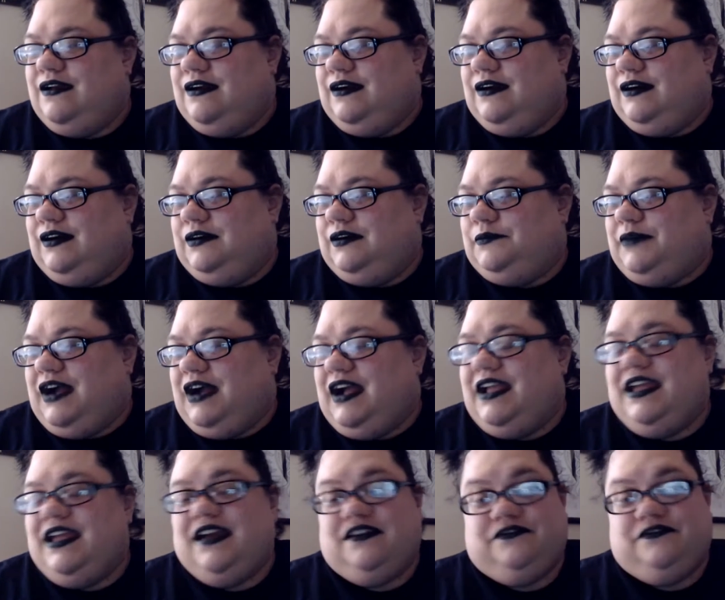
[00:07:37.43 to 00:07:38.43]
I
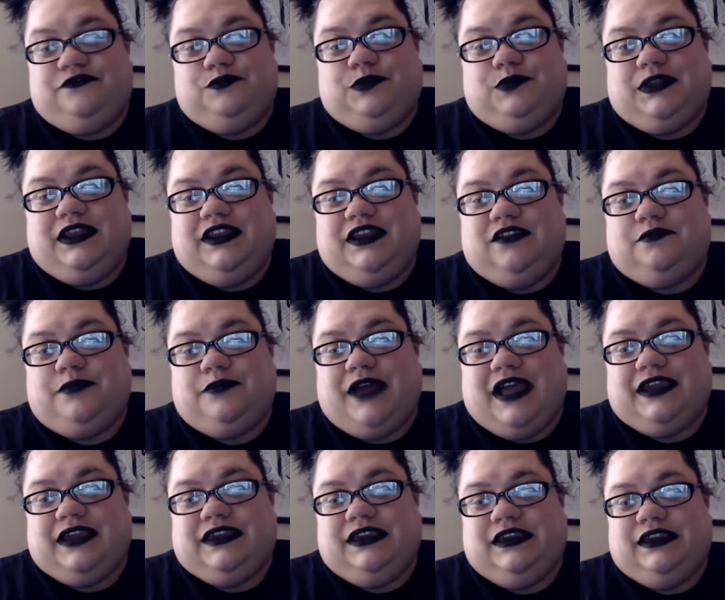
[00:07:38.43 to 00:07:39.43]
have plenty of
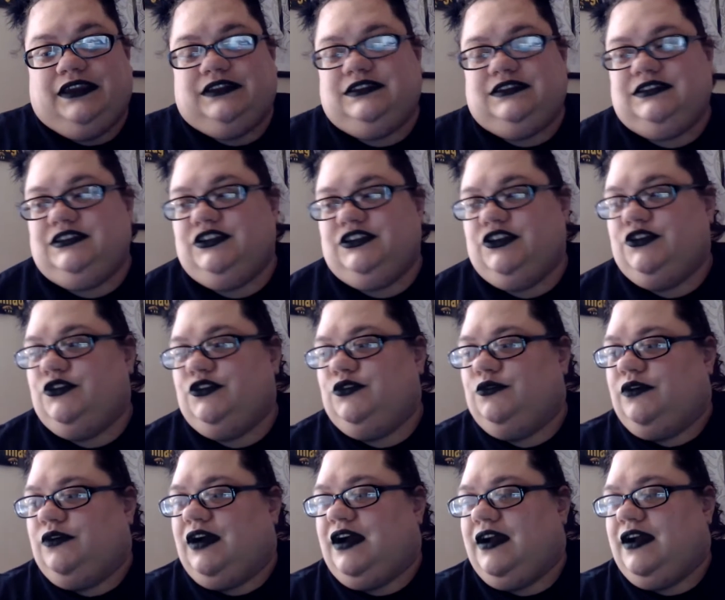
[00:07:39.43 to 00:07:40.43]
packing to
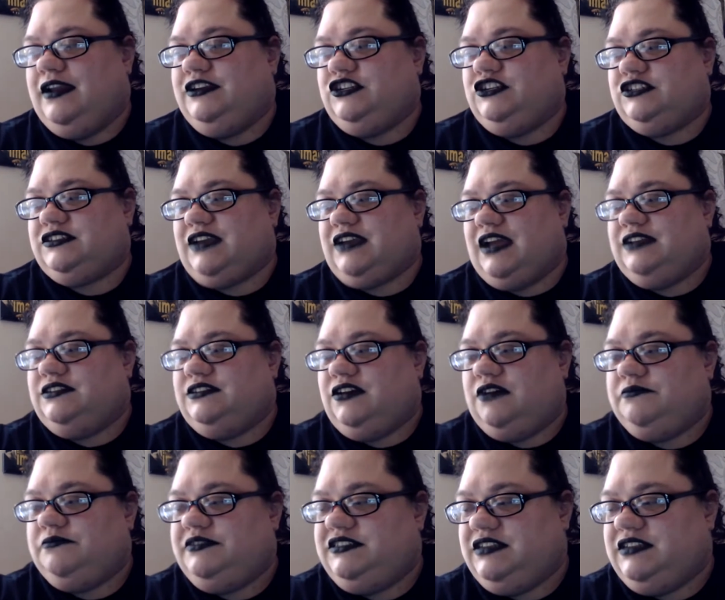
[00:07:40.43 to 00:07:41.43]
do. I just got
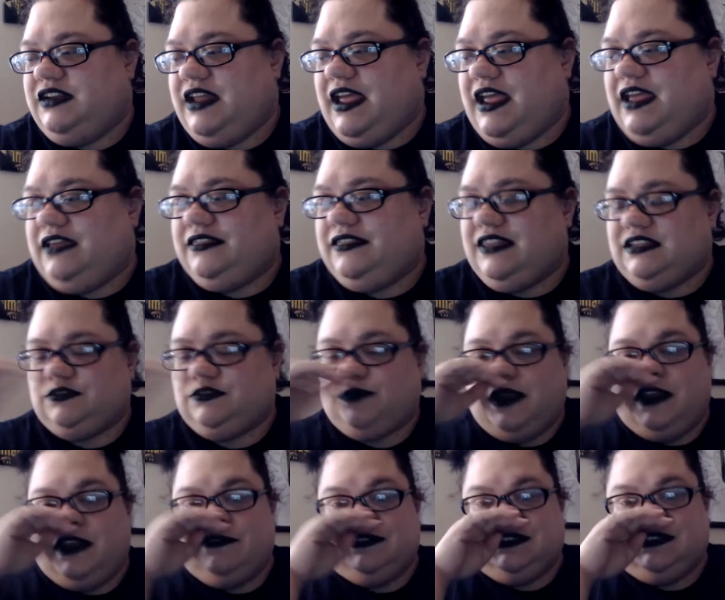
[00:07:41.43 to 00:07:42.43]
tubs today. That's
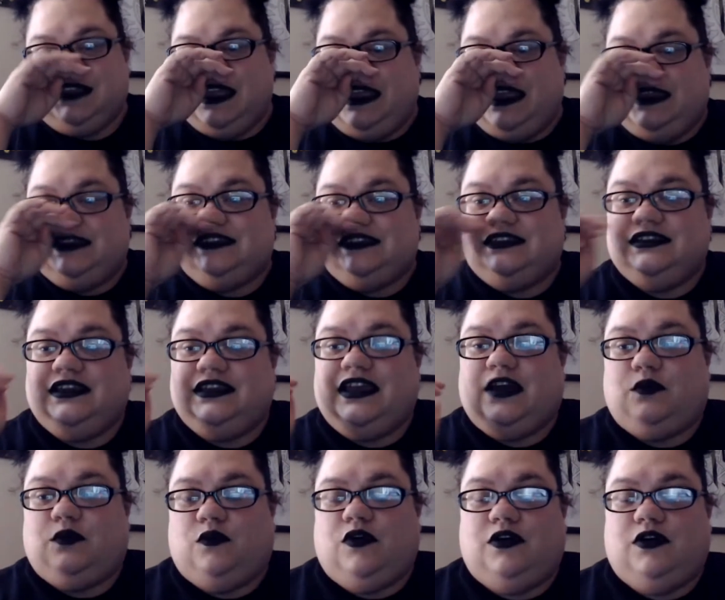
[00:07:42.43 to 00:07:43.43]
why I was late
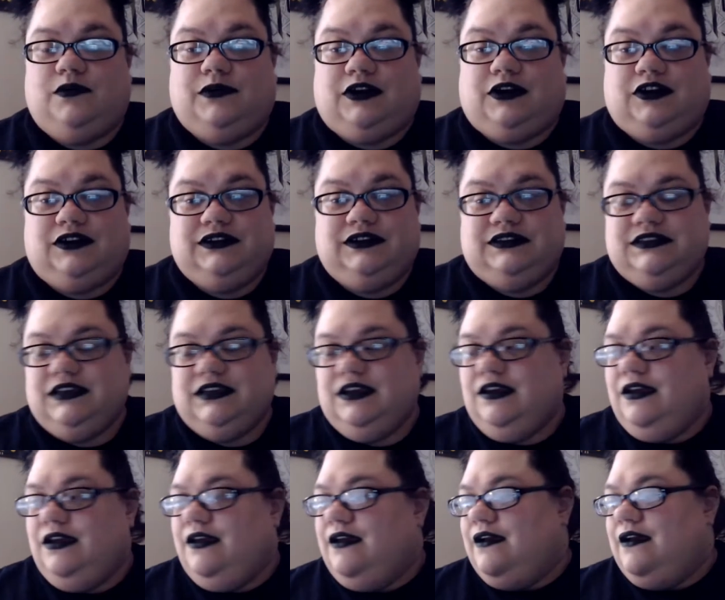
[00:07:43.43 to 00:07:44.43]
at Walmart.
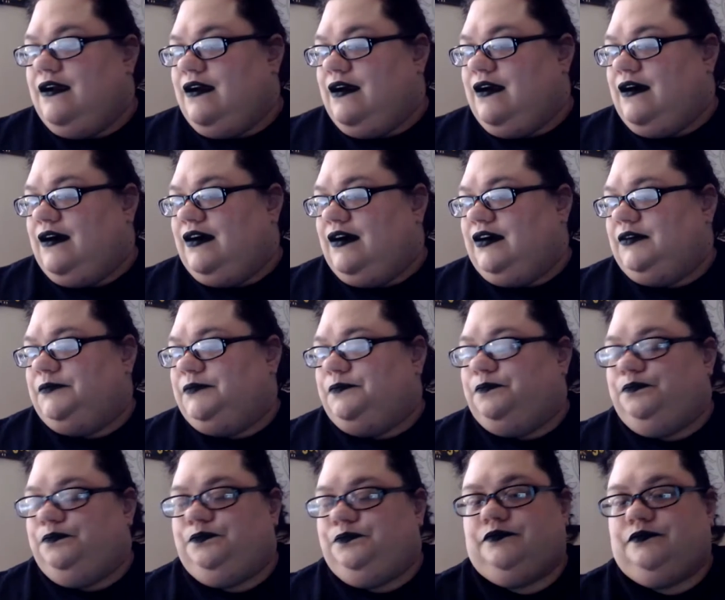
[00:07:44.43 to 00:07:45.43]

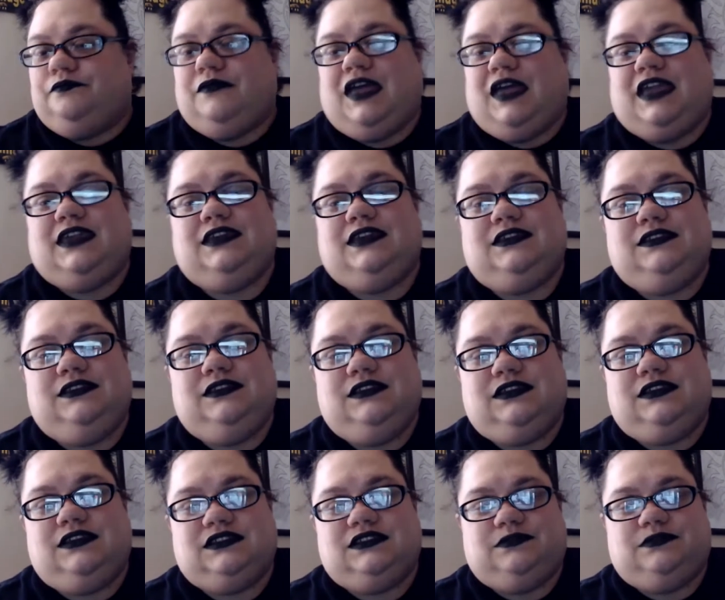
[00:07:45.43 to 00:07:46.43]

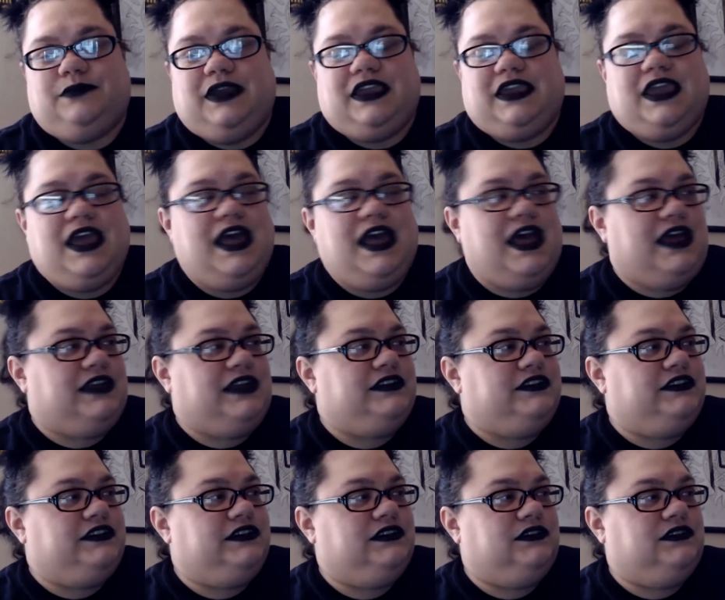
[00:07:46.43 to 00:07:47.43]
Because my cat
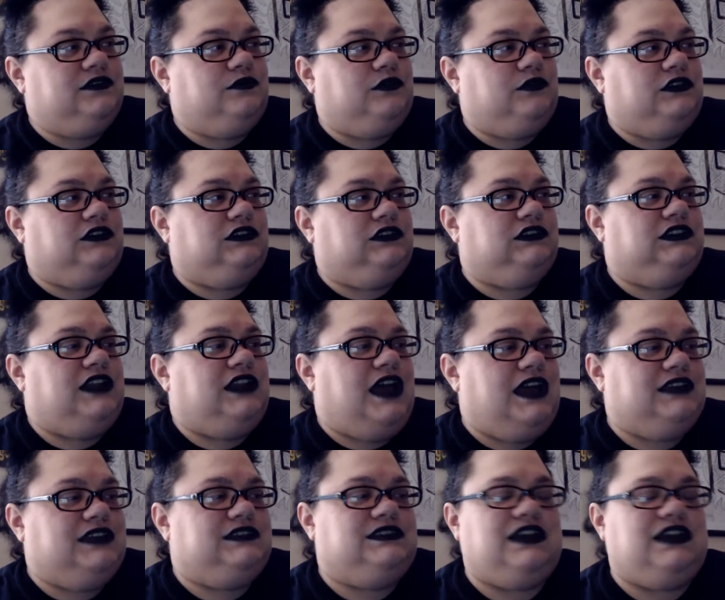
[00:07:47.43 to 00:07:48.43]
will
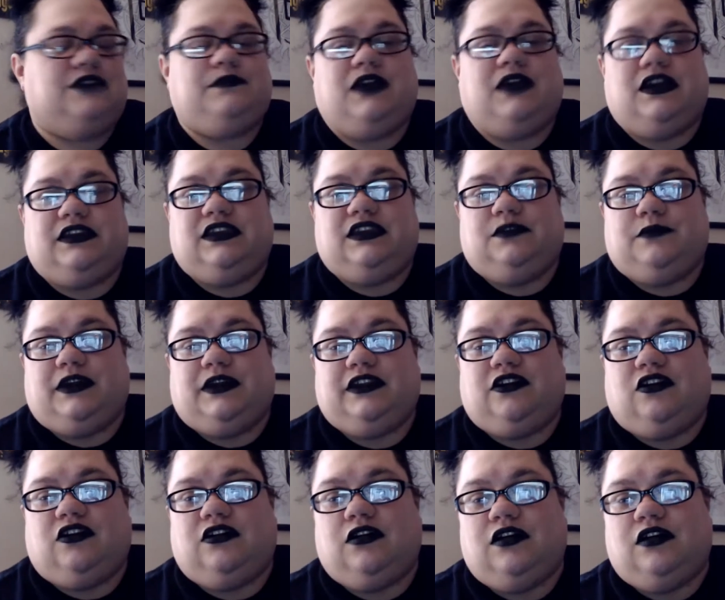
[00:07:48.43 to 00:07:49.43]
not stop knocking my
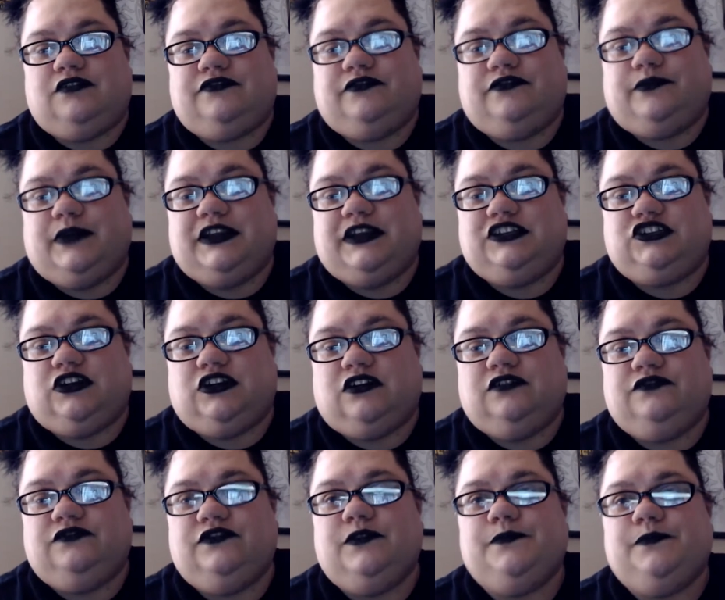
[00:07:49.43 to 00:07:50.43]
yarn off of my shelf.